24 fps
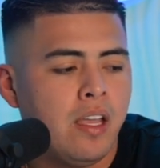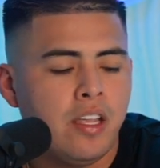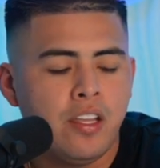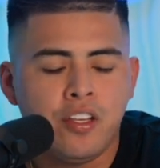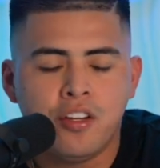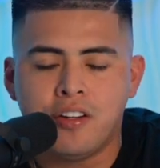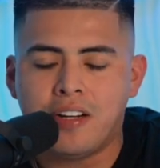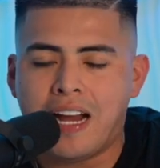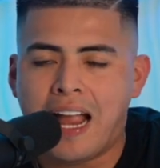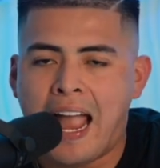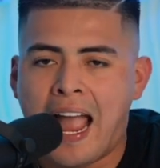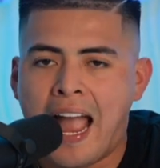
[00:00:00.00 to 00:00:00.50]

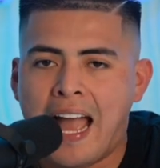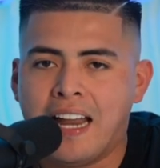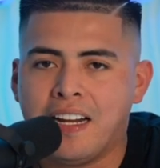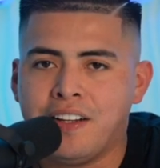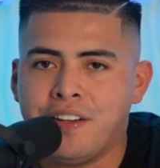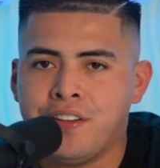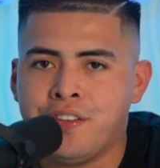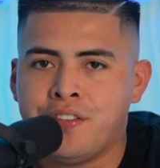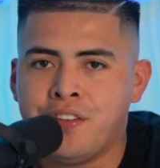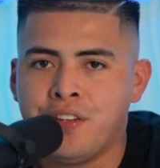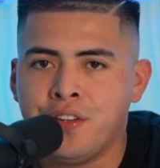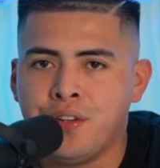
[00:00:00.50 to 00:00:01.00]
Your
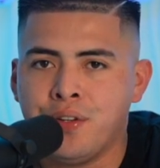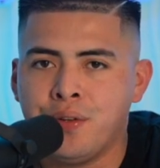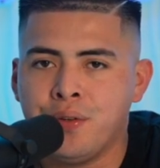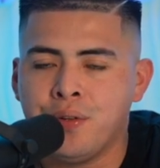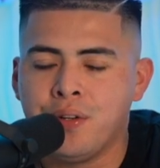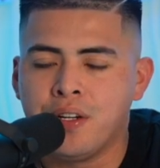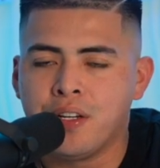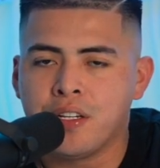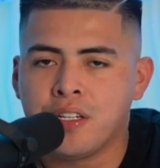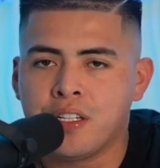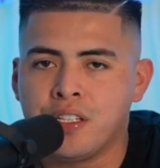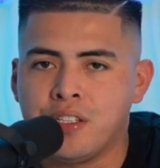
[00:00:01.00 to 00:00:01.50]

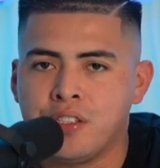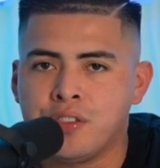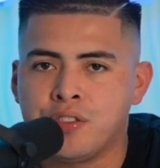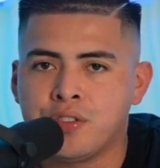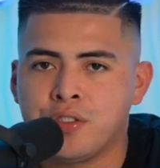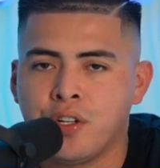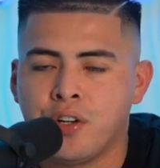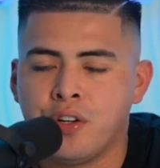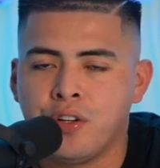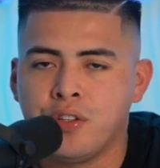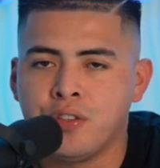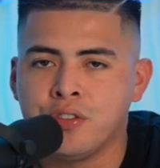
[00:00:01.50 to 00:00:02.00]
attitude
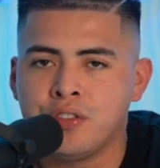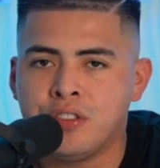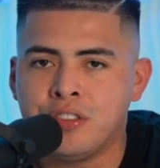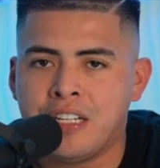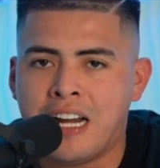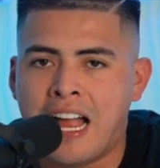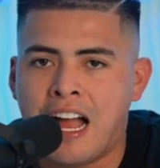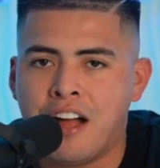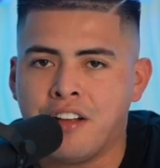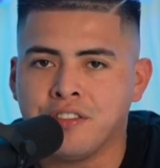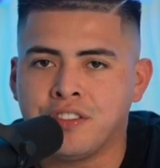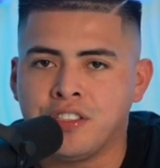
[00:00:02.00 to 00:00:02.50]
controls your
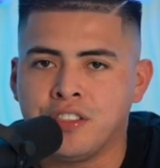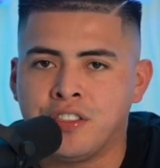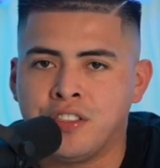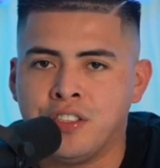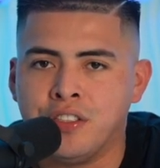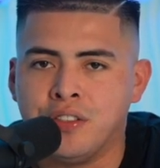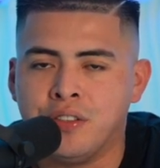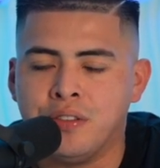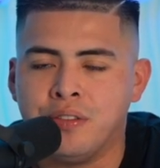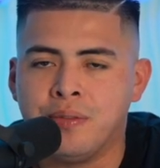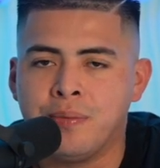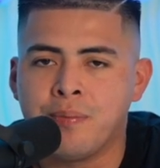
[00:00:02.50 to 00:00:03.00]

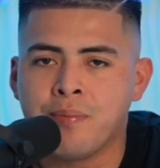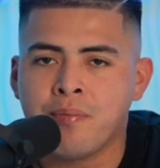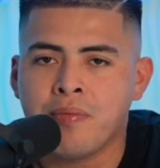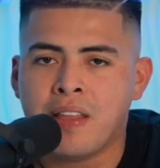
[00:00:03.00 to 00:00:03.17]
altitude.